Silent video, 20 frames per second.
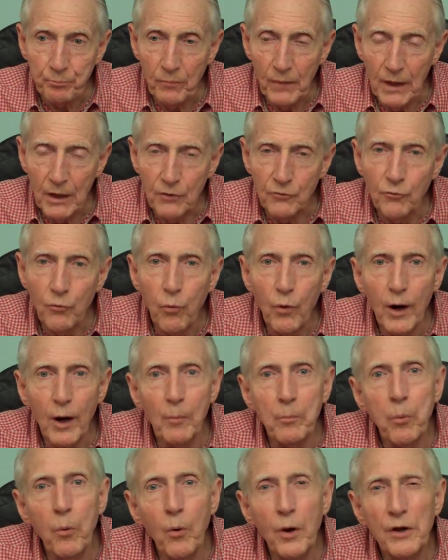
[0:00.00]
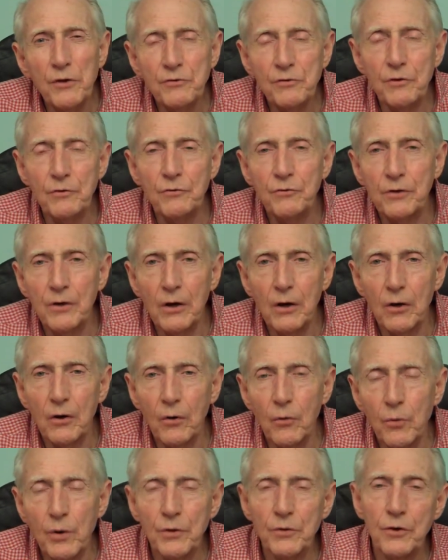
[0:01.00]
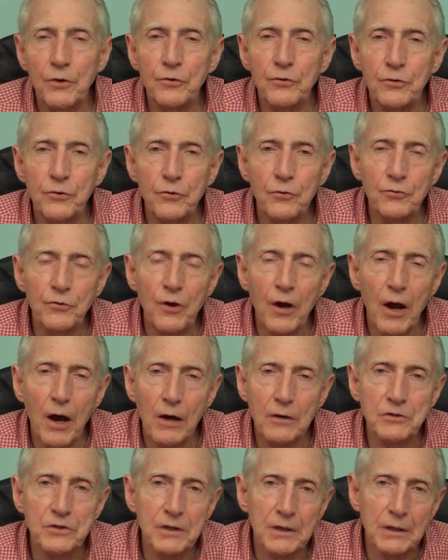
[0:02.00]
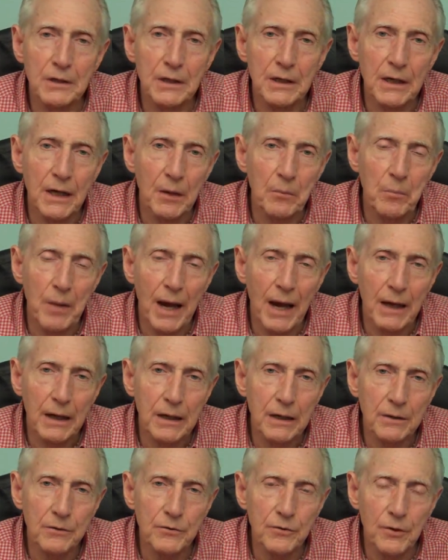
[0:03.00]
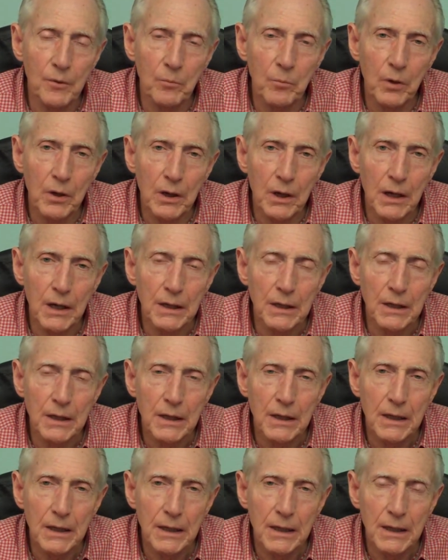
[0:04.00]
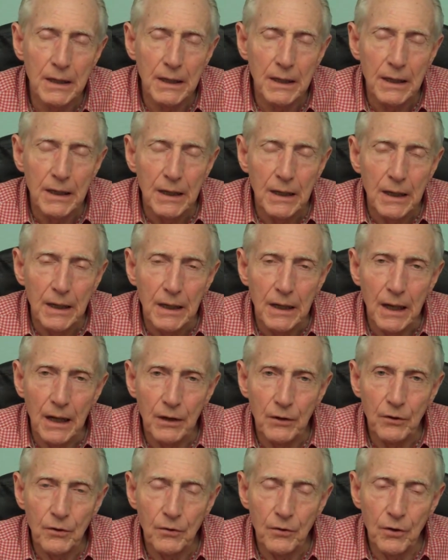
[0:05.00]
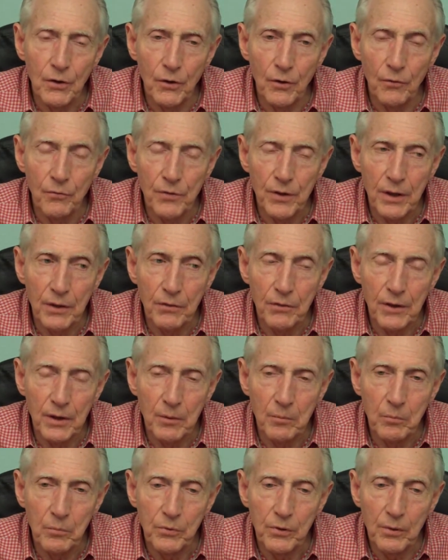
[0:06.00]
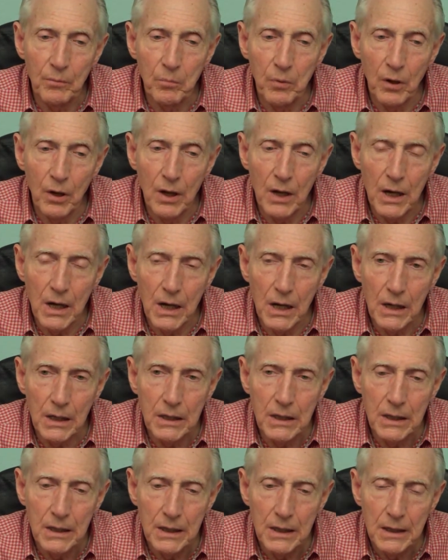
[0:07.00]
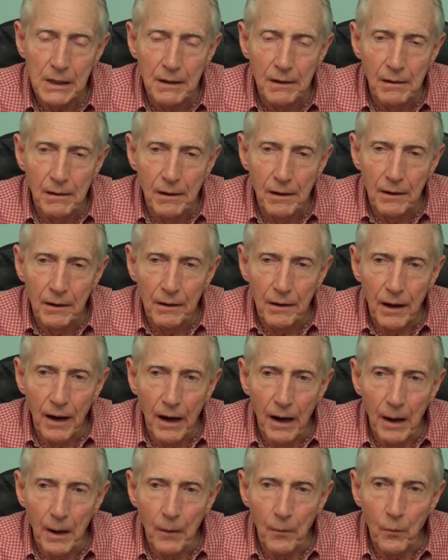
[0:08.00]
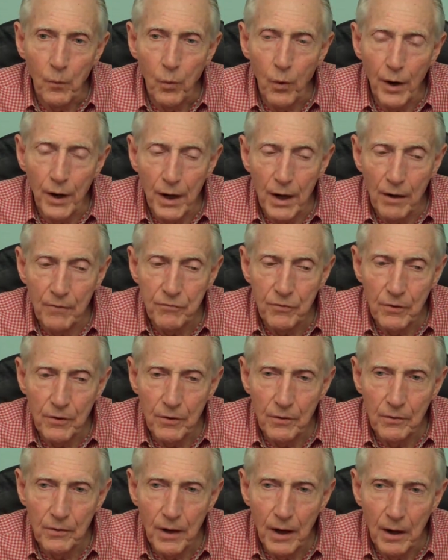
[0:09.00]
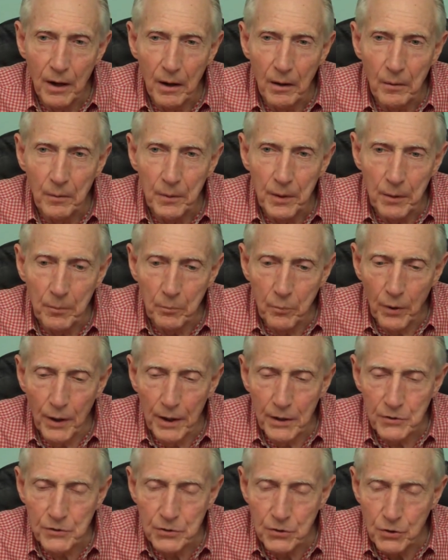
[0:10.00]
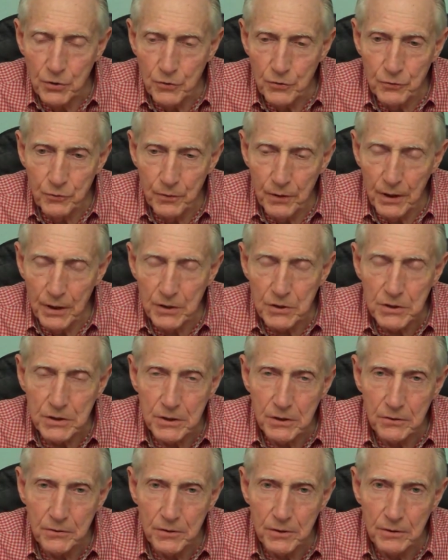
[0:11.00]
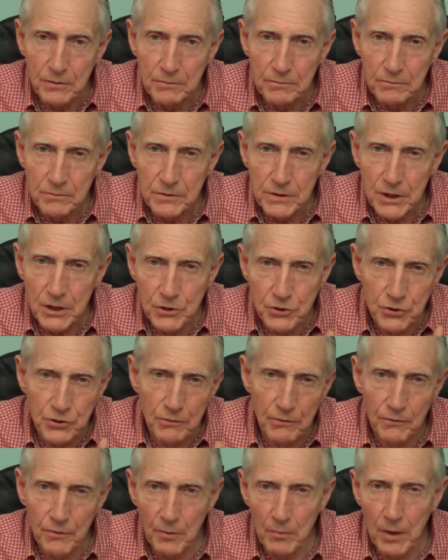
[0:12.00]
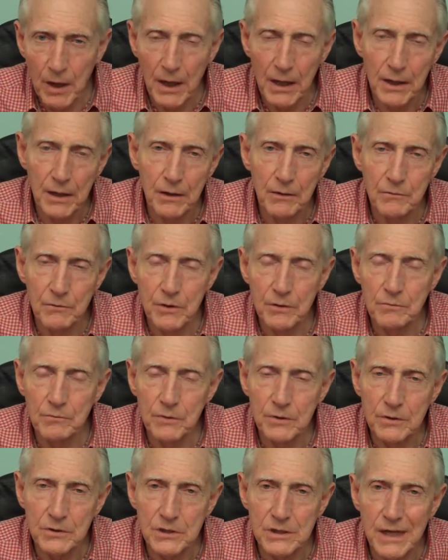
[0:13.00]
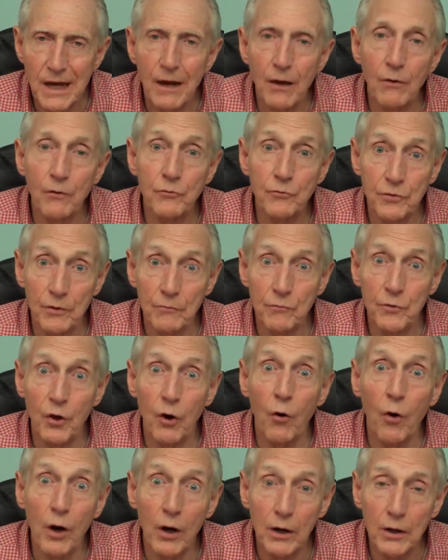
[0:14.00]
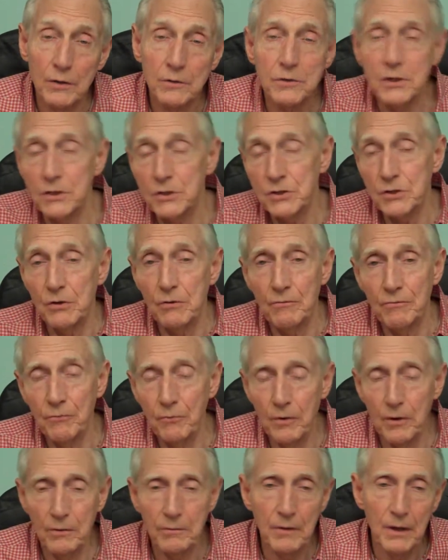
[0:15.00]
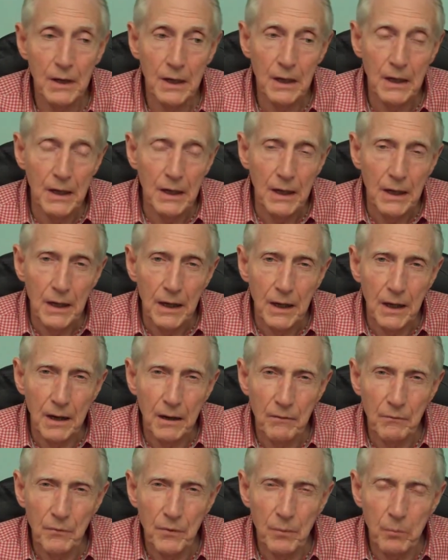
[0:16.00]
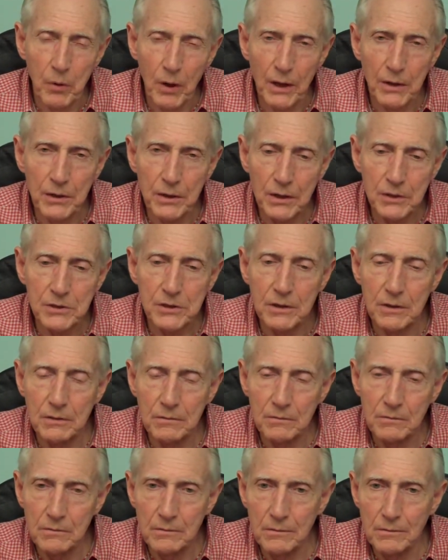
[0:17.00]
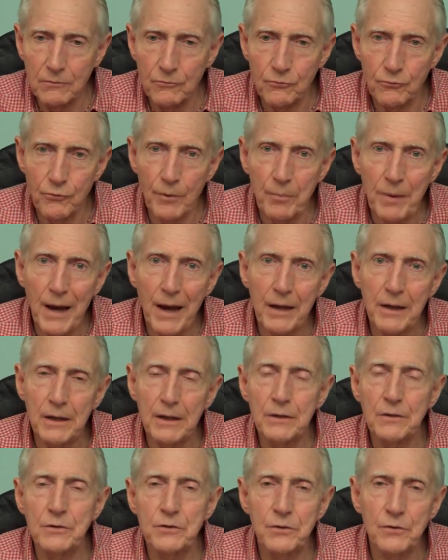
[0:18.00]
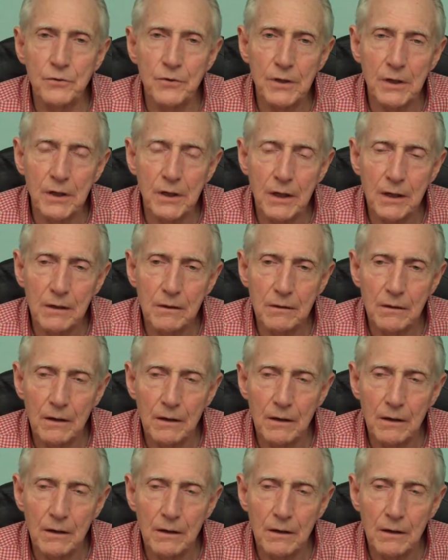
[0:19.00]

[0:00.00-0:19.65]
is where poisons go when they're too toxic to get back into the blood. Now, you know that the blood, whenever it brings nutrients to the tissue of the body and the cells of the organs and so forth, the blood doesn't drip out into the